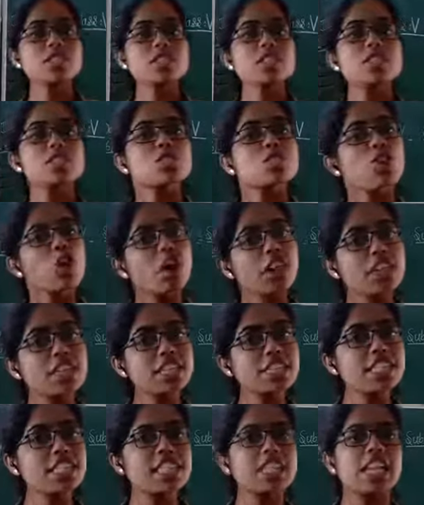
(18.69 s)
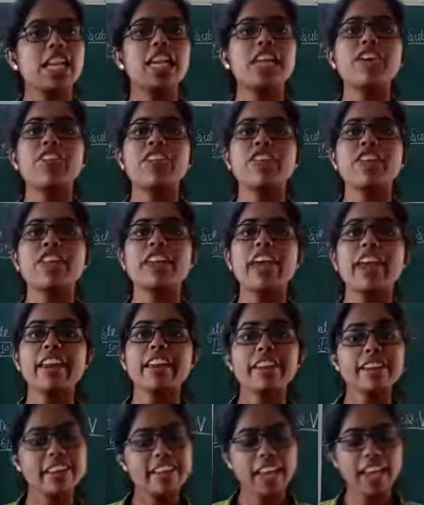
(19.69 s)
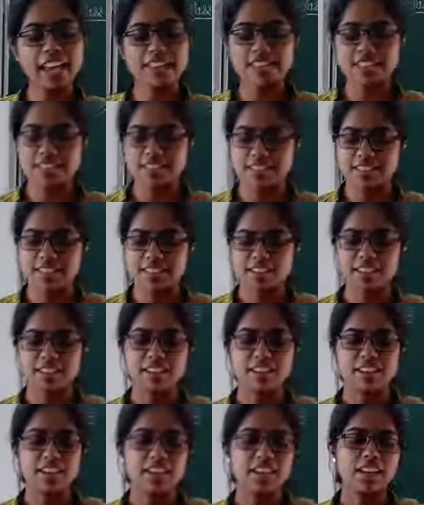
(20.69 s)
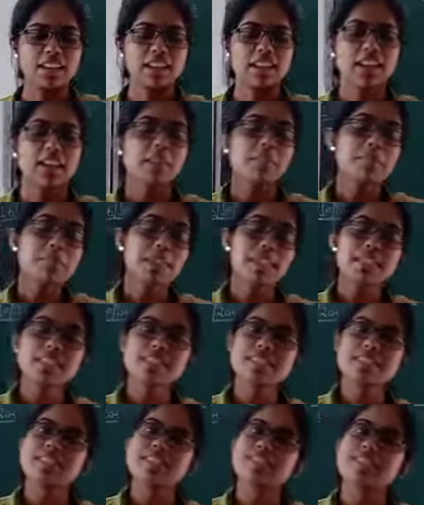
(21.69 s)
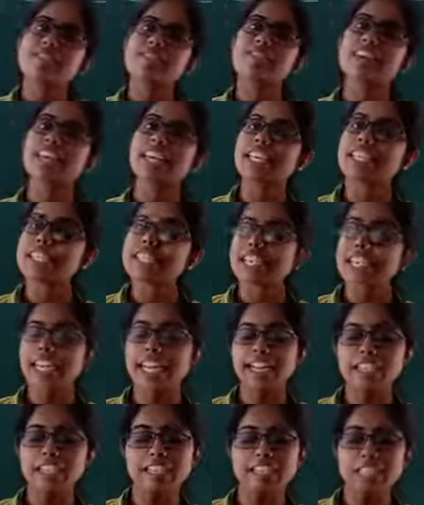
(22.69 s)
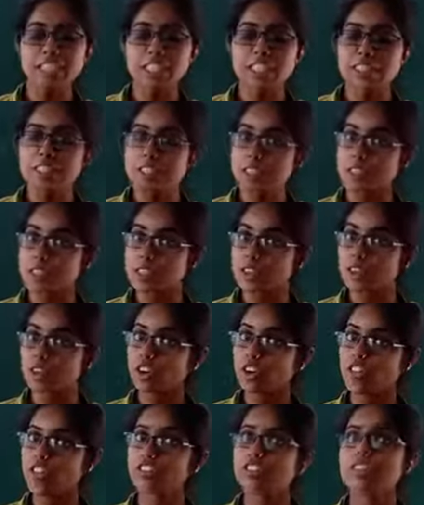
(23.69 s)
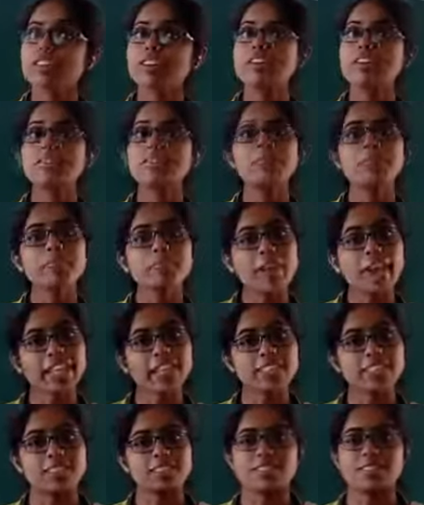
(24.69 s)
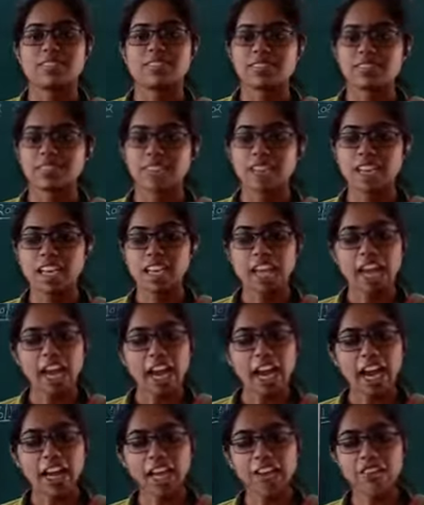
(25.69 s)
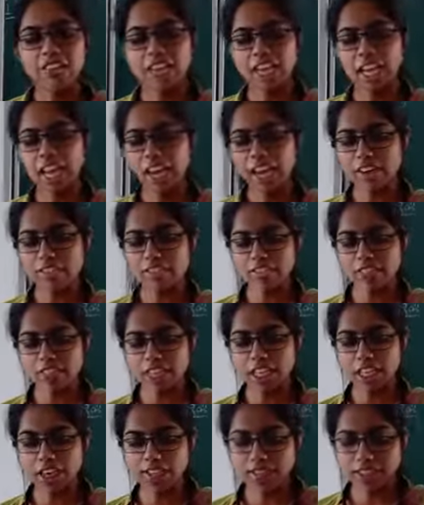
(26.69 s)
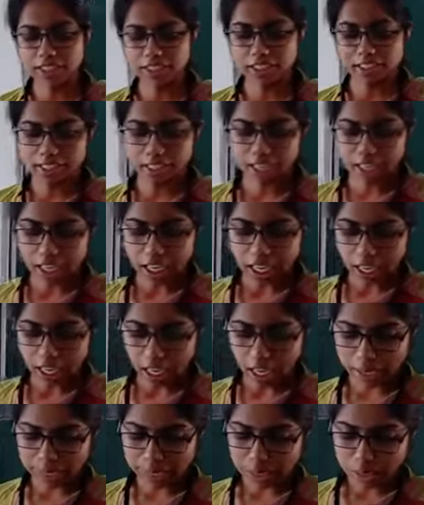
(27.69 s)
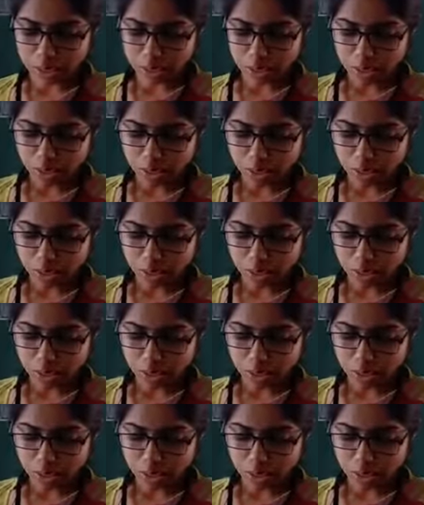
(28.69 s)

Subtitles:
solids, liquid and gases. Means we can say that 3 states of matter, and we have covered up to